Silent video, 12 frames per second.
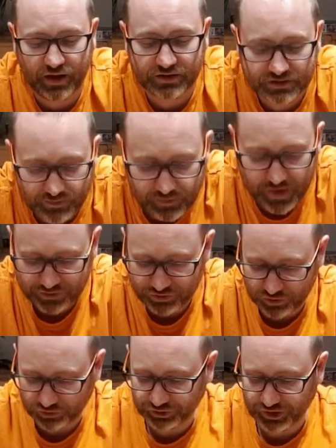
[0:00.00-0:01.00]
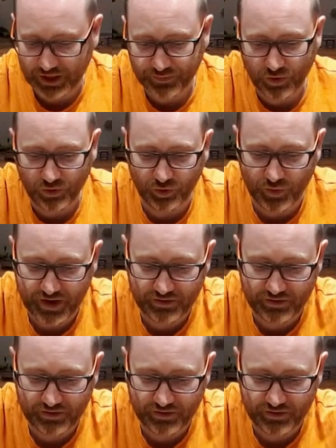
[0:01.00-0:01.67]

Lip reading: symmetrical shape all the way